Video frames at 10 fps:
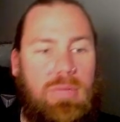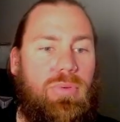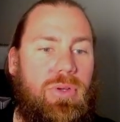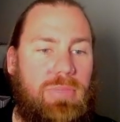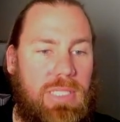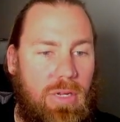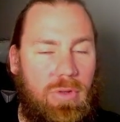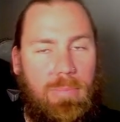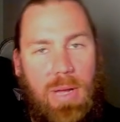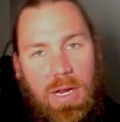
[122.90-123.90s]
Broomstick with
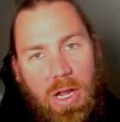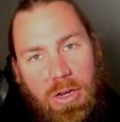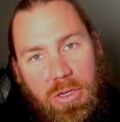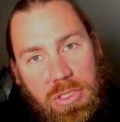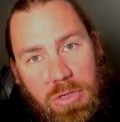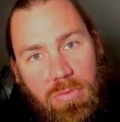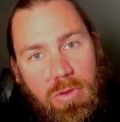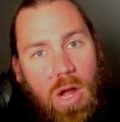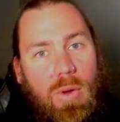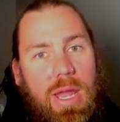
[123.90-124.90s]
a Pungo, because you
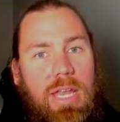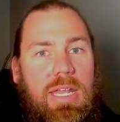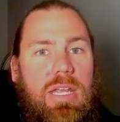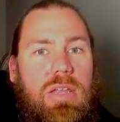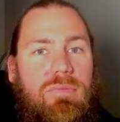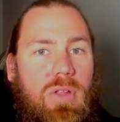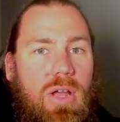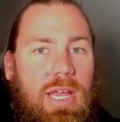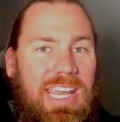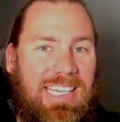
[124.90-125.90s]
go out there, you
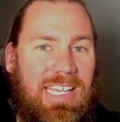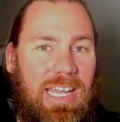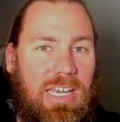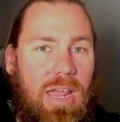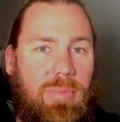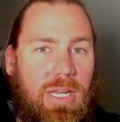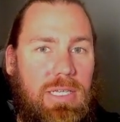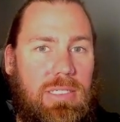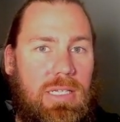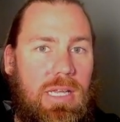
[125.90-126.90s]
fly into their
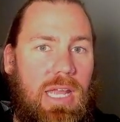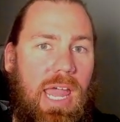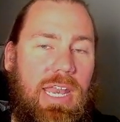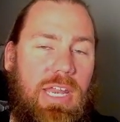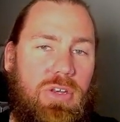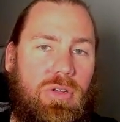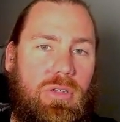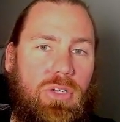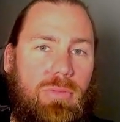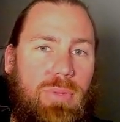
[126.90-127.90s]
Nebulous, and then your
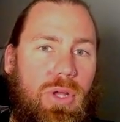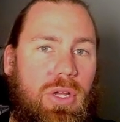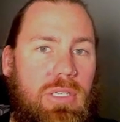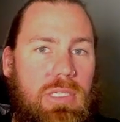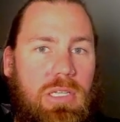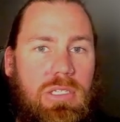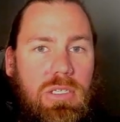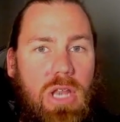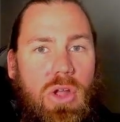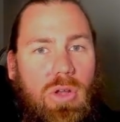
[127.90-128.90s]
little birds
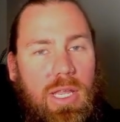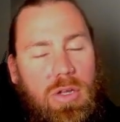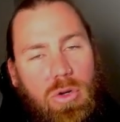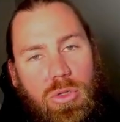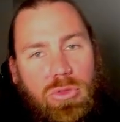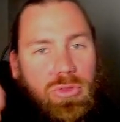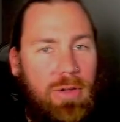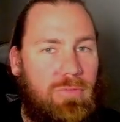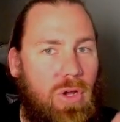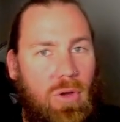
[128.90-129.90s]
slowly all
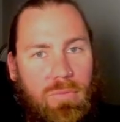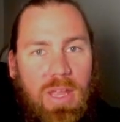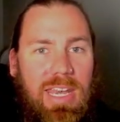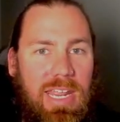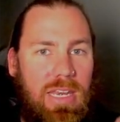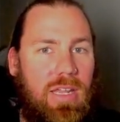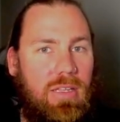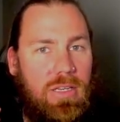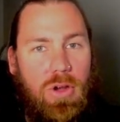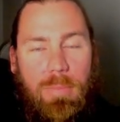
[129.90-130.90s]
drift off and hit
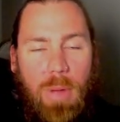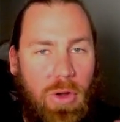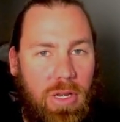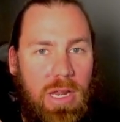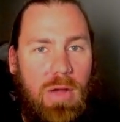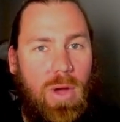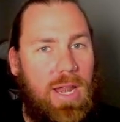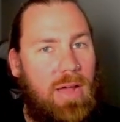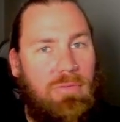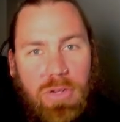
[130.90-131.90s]
your opponent one
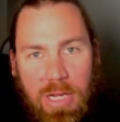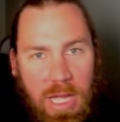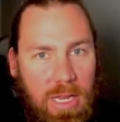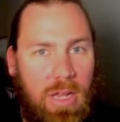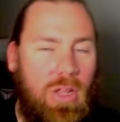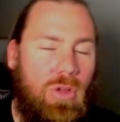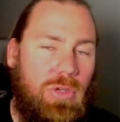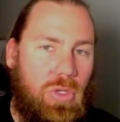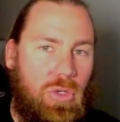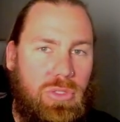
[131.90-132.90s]
after another, which
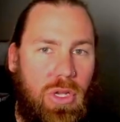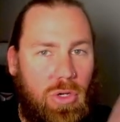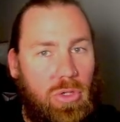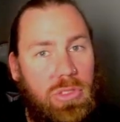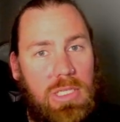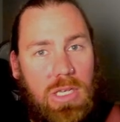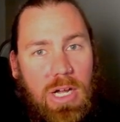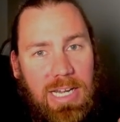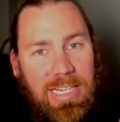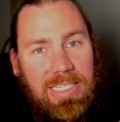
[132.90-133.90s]
also causes
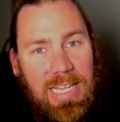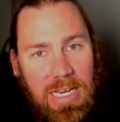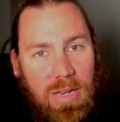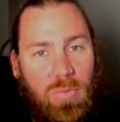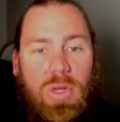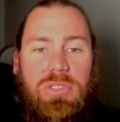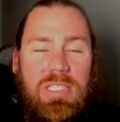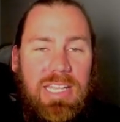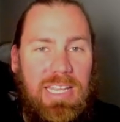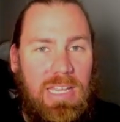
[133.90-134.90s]
Lightning to hit them whilst
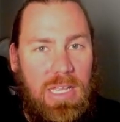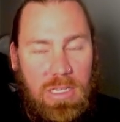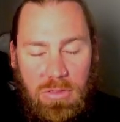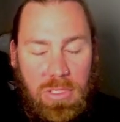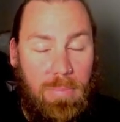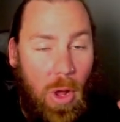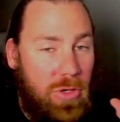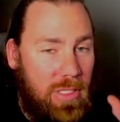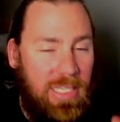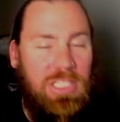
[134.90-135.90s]
they're
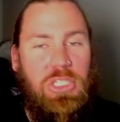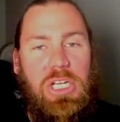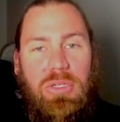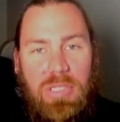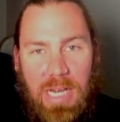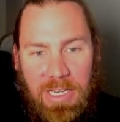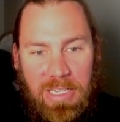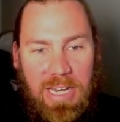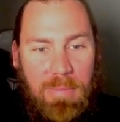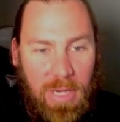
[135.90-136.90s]
supposedly shielded under the
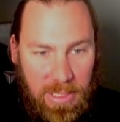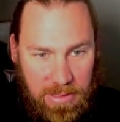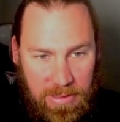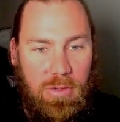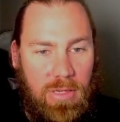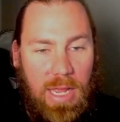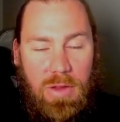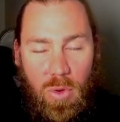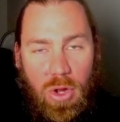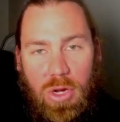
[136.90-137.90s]
Nebulous. They
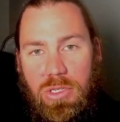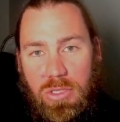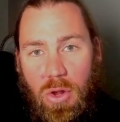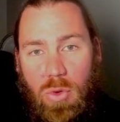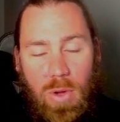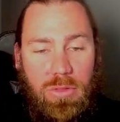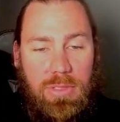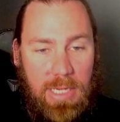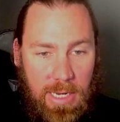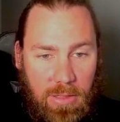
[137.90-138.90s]
work so well
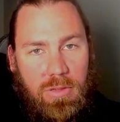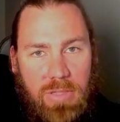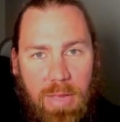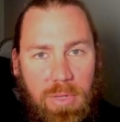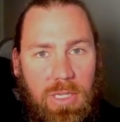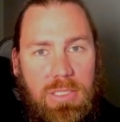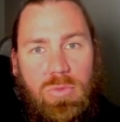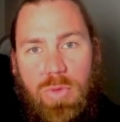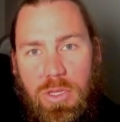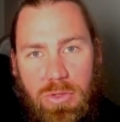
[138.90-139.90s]
together. Nebulous,
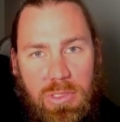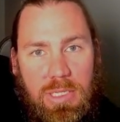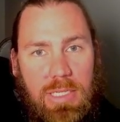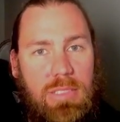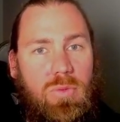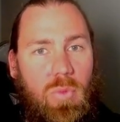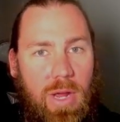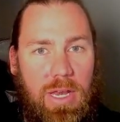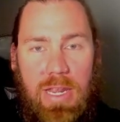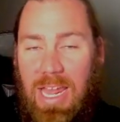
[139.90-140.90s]
we use this
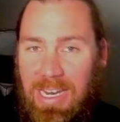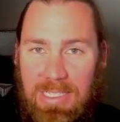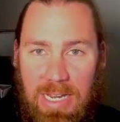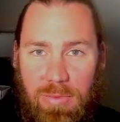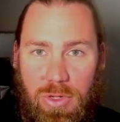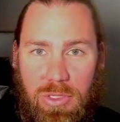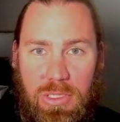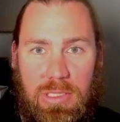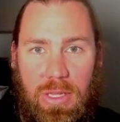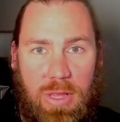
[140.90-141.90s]
when the other team
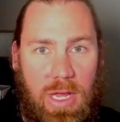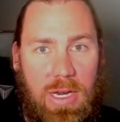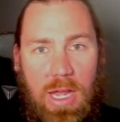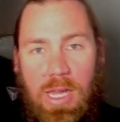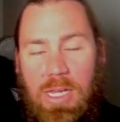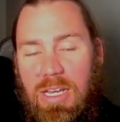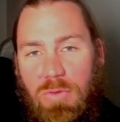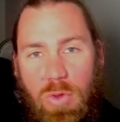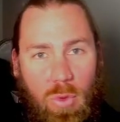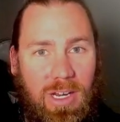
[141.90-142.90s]
uses a Thunder. If
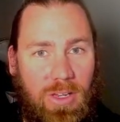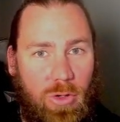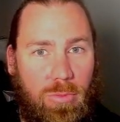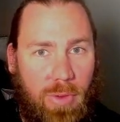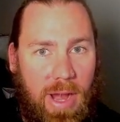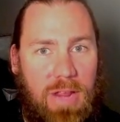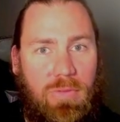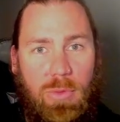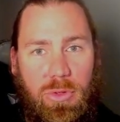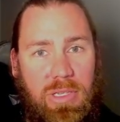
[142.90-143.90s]
you want a little break
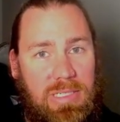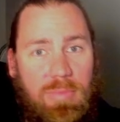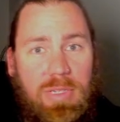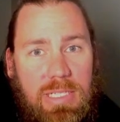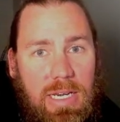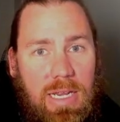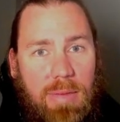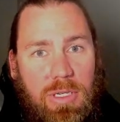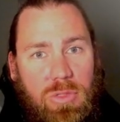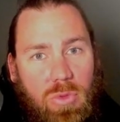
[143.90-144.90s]
from all the summons that are
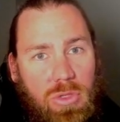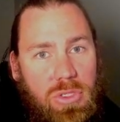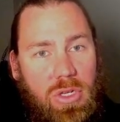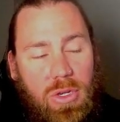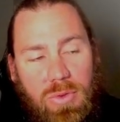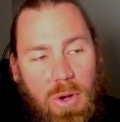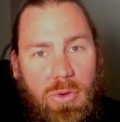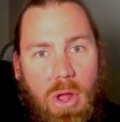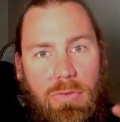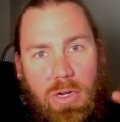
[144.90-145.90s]
coming towards you, you can throw it
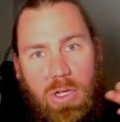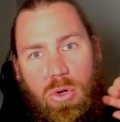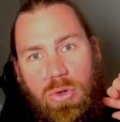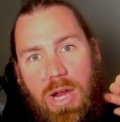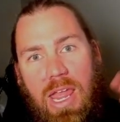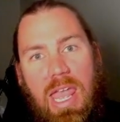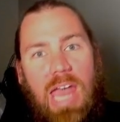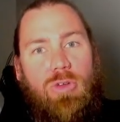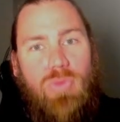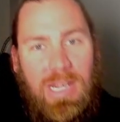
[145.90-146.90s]
over in a corner
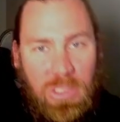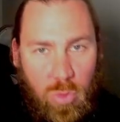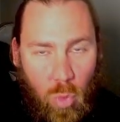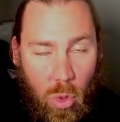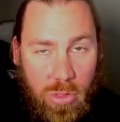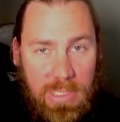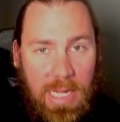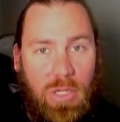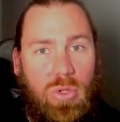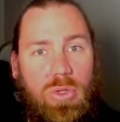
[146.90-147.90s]
and run towards
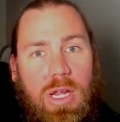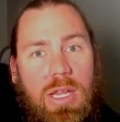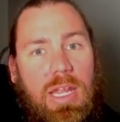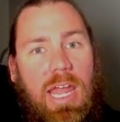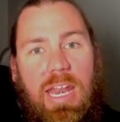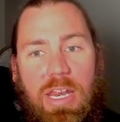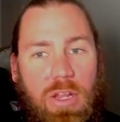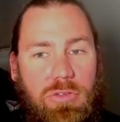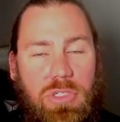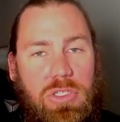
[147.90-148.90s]
that corner, and then
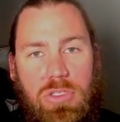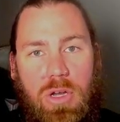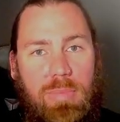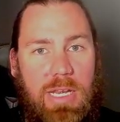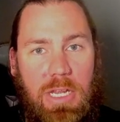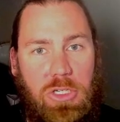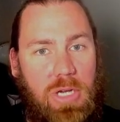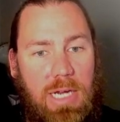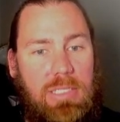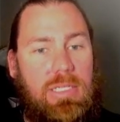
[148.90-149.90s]
they'll just stop in their
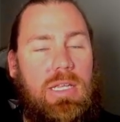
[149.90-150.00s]
tracks,